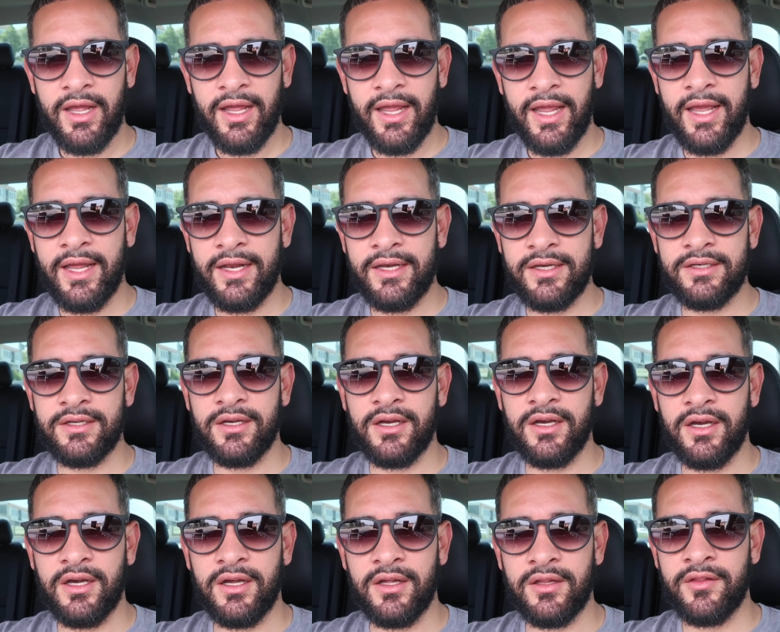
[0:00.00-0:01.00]
and
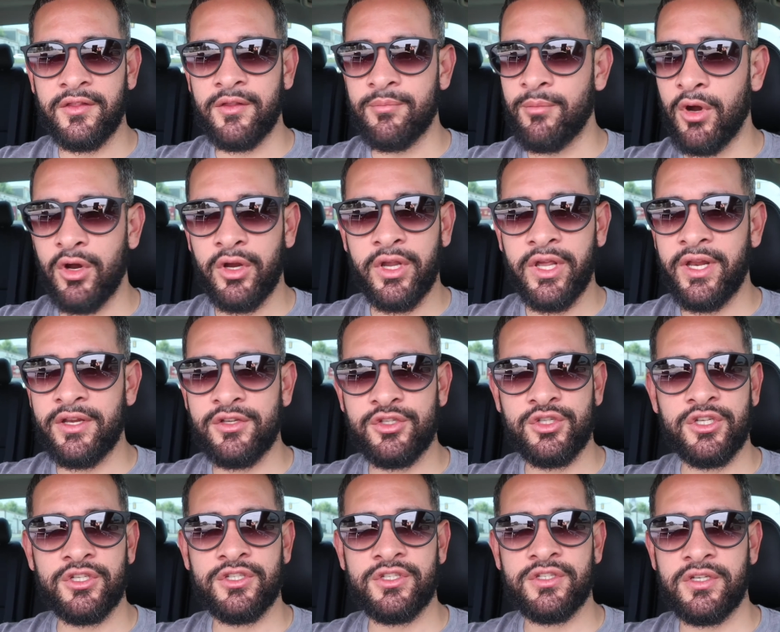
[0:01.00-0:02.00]
the market has
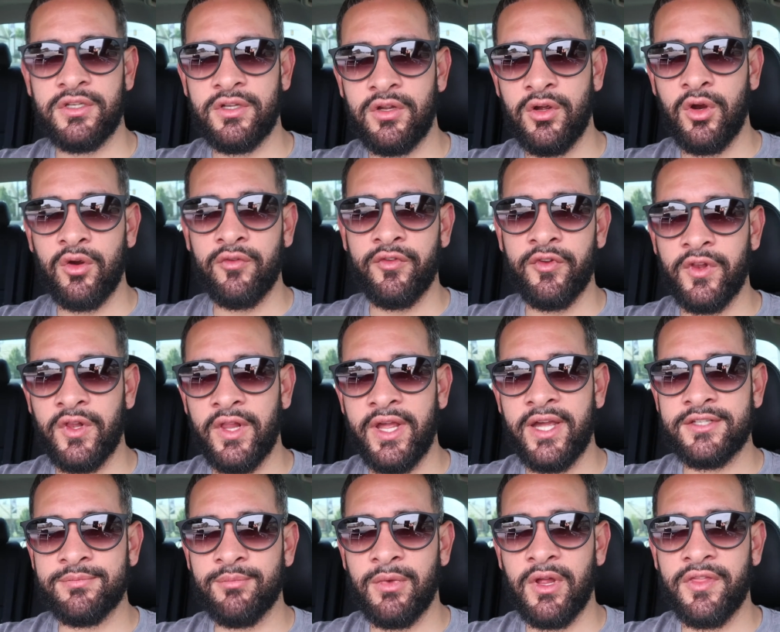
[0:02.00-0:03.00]
just, over the
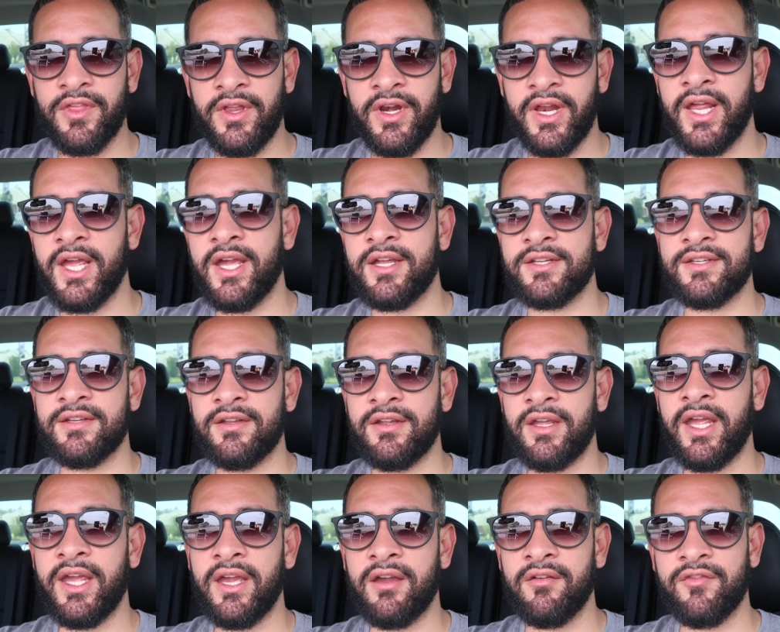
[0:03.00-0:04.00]
last month and a
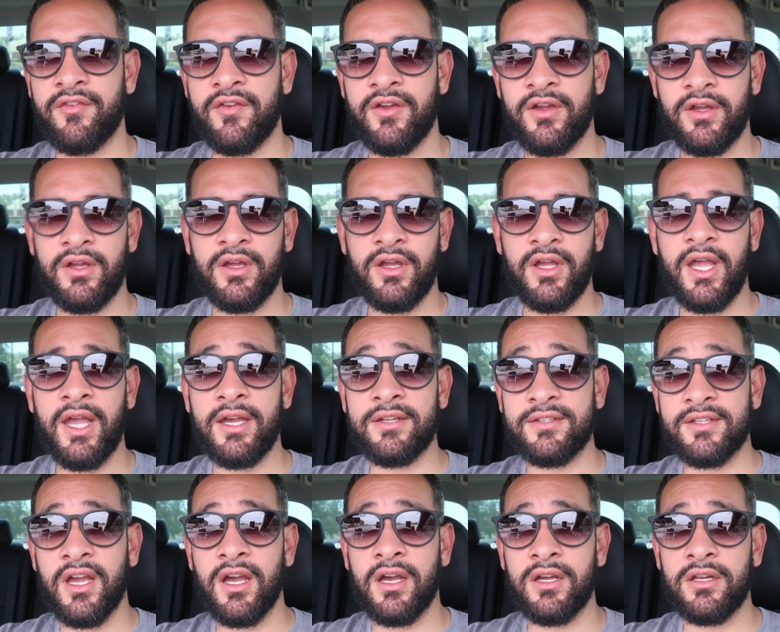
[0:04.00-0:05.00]
half,
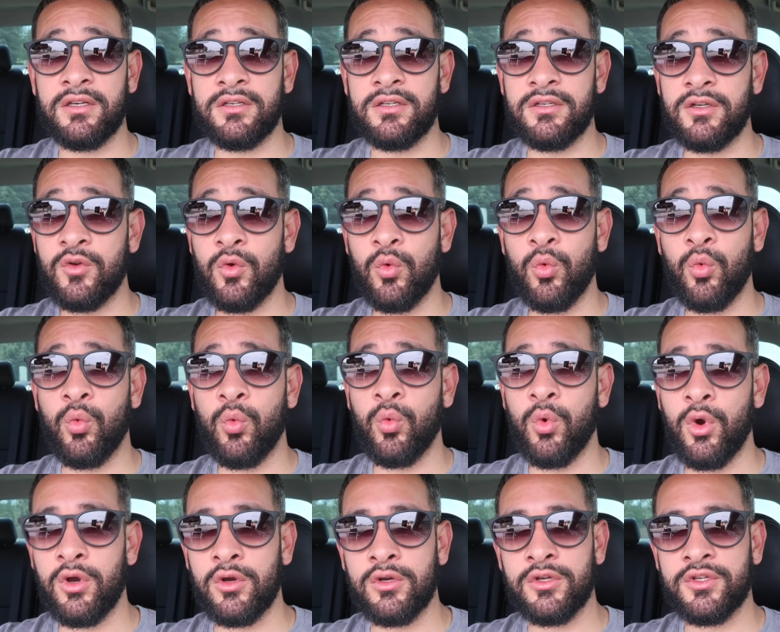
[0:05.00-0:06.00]
has gotten
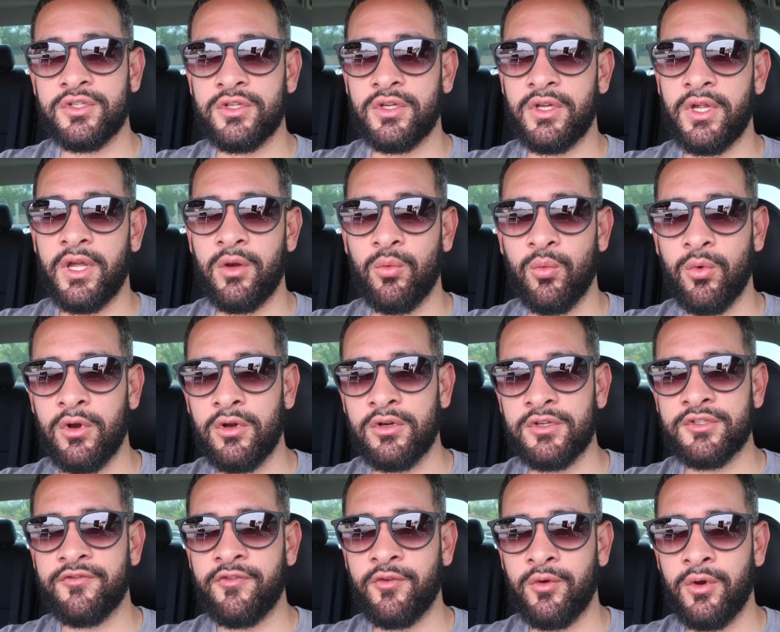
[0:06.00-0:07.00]
worse and
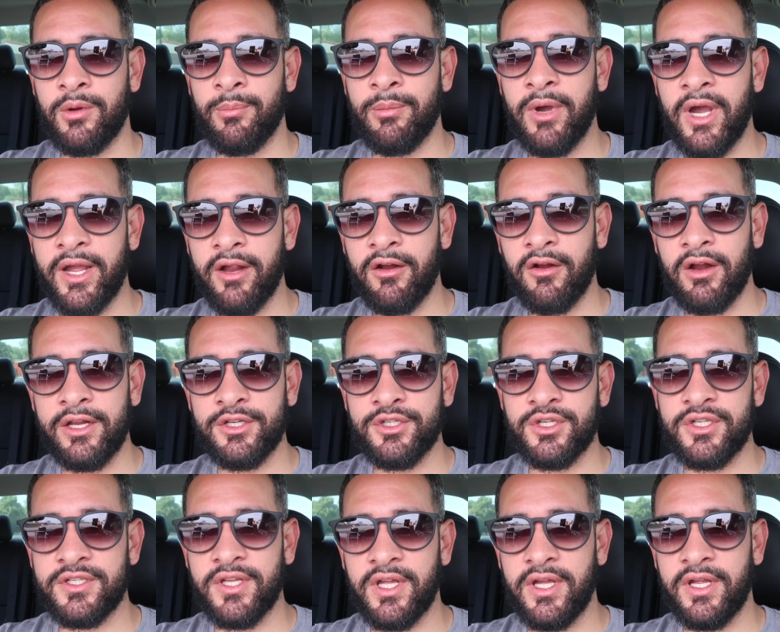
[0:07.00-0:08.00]
worse for a buyer, I
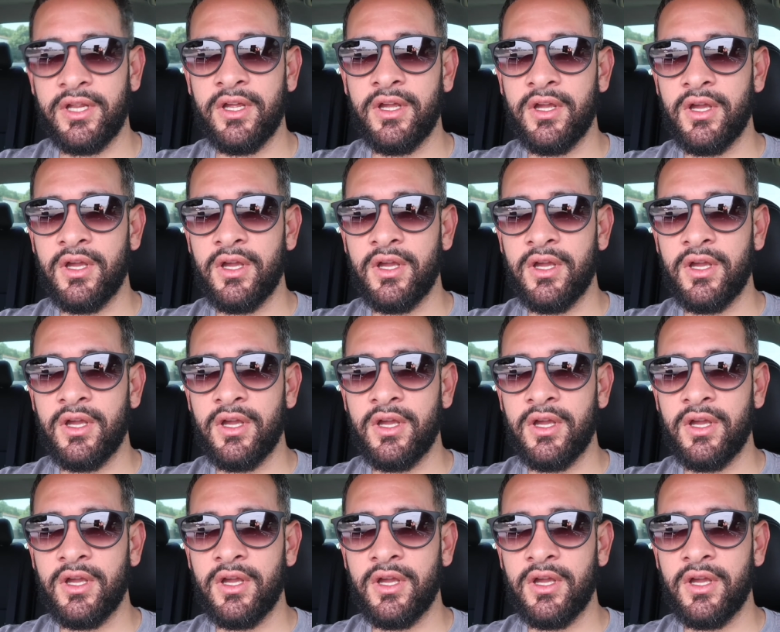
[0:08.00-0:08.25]
should say.